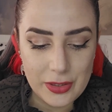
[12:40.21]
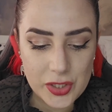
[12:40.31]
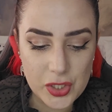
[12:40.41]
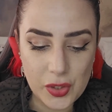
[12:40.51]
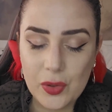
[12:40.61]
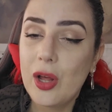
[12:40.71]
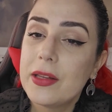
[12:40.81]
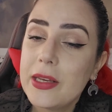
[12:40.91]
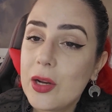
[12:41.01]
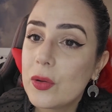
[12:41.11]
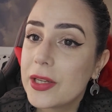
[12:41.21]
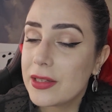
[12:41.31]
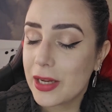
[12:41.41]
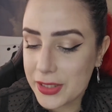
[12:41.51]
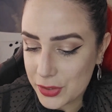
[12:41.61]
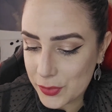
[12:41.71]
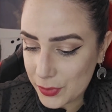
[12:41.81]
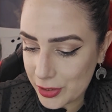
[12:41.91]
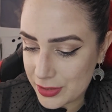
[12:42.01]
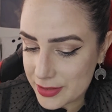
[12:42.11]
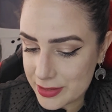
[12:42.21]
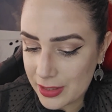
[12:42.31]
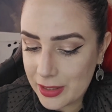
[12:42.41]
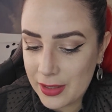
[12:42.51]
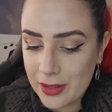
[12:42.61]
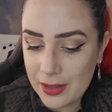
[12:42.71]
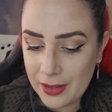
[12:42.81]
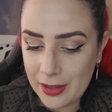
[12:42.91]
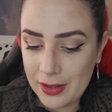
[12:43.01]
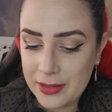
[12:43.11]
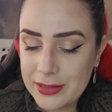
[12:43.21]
So Caldeirão Lendário is the